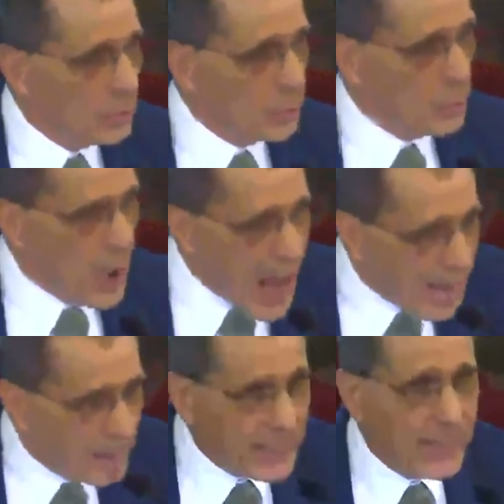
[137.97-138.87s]

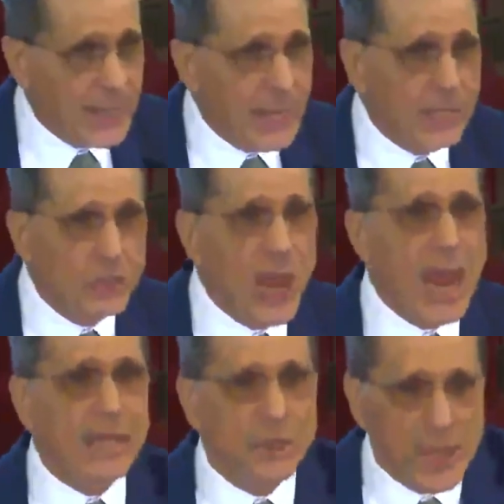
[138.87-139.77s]
rapidly
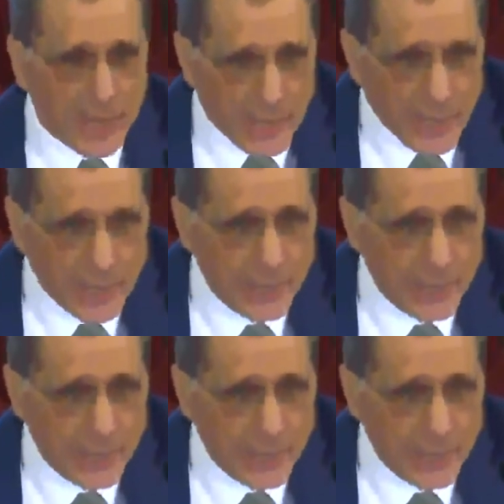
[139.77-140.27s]
changing.